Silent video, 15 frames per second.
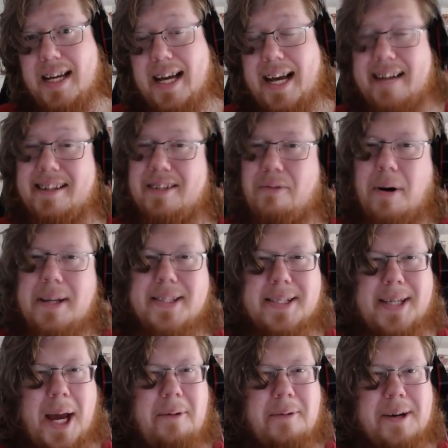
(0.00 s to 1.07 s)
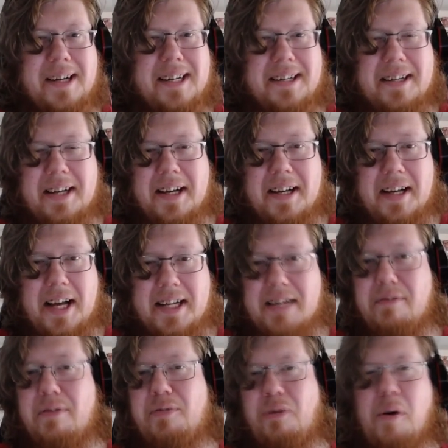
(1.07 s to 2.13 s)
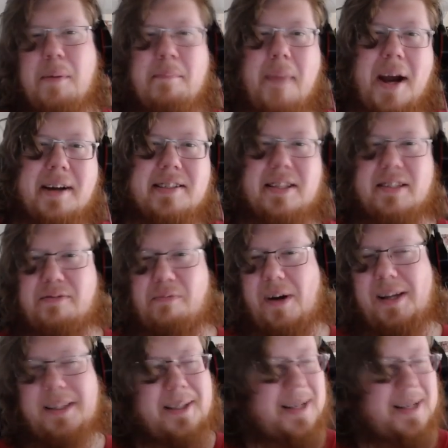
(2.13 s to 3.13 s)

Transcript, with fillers: And it's quite scary. And then we're throwing mechs as well,